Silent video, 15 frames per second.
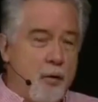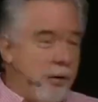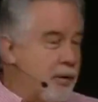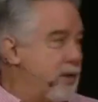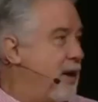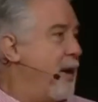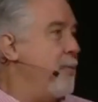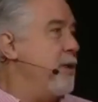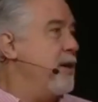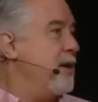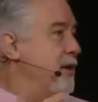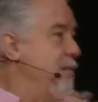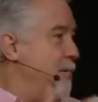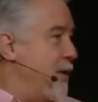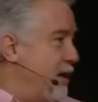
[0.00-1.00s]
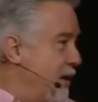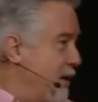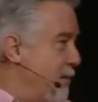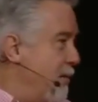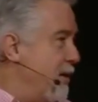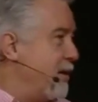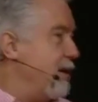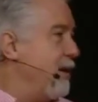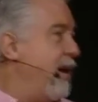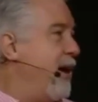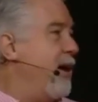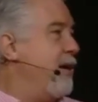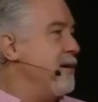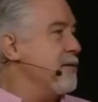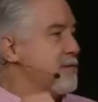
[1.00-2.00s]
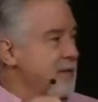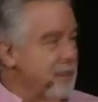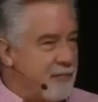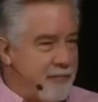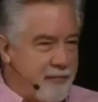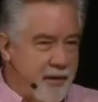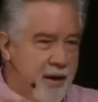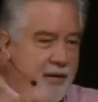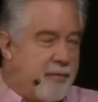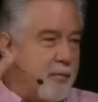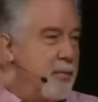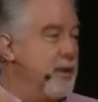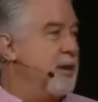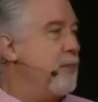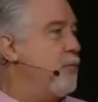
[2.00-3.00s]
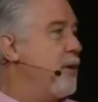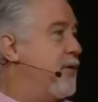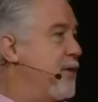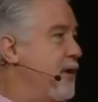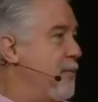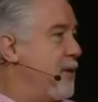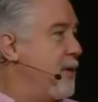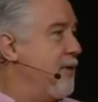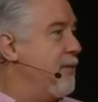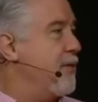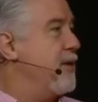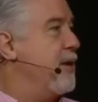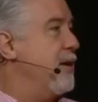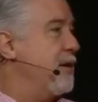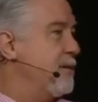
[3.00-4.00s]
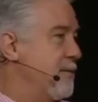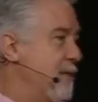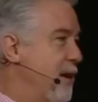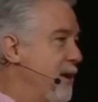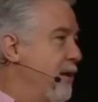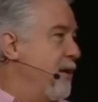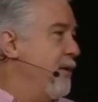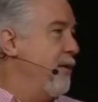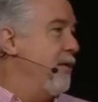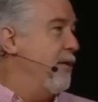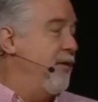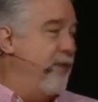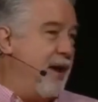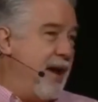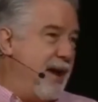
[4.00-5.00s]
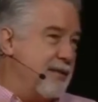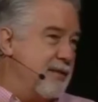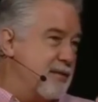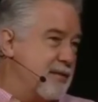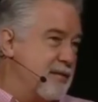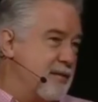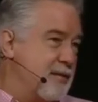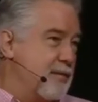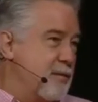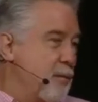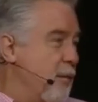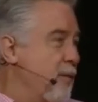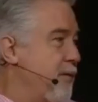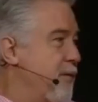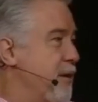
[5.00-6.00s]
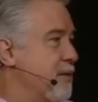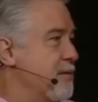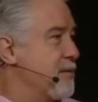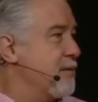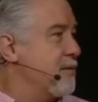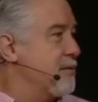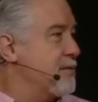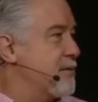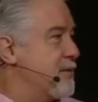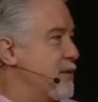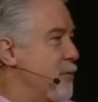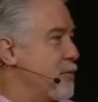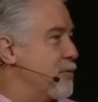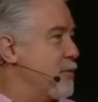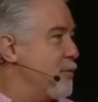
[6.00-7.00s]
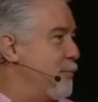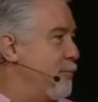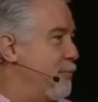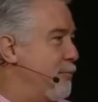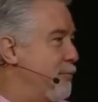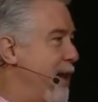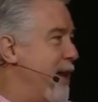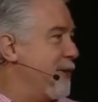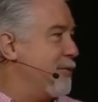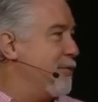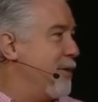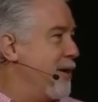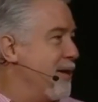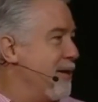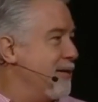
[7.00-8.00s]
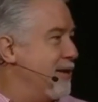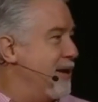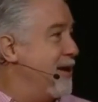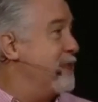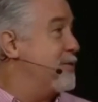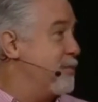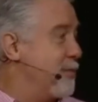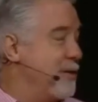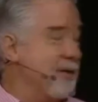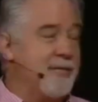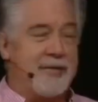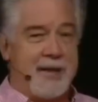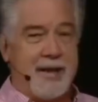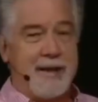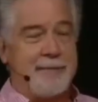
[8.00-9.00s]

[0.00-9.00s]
coming and meeting him in the clouds and forever being with him and everything, that's sort of the social background history of that.